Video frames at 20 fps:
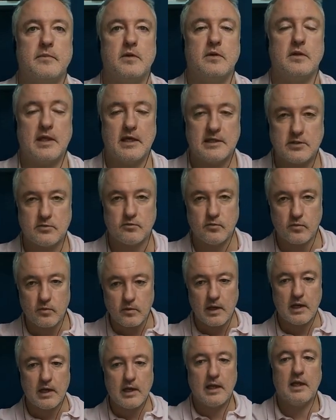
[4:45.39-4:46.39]
But that's
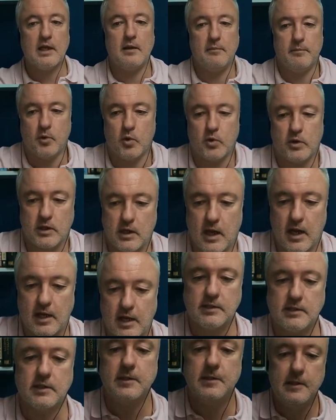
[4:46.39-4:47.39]
really important,
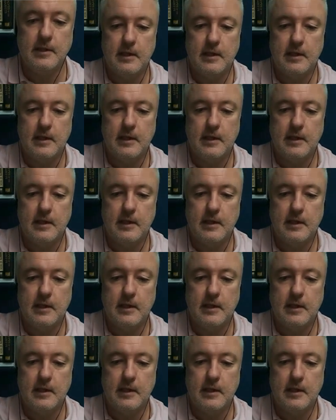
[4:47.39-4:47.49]
guys.